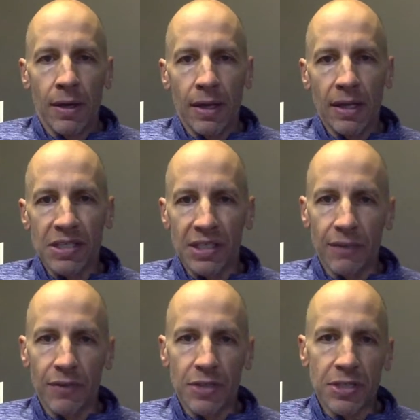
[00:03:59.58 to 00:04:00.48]
and see
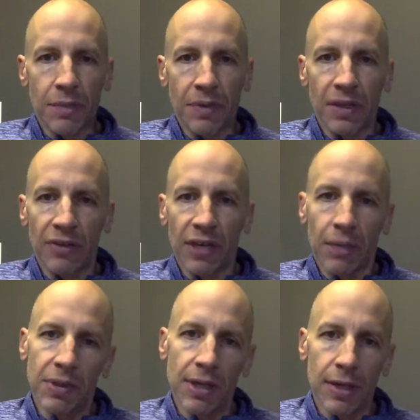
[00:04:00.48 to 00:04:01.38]
if there's some things that
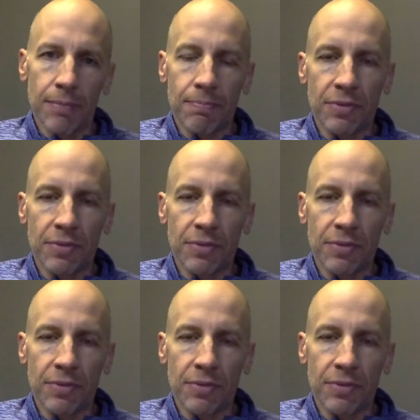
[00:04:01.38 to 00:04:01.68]
can be done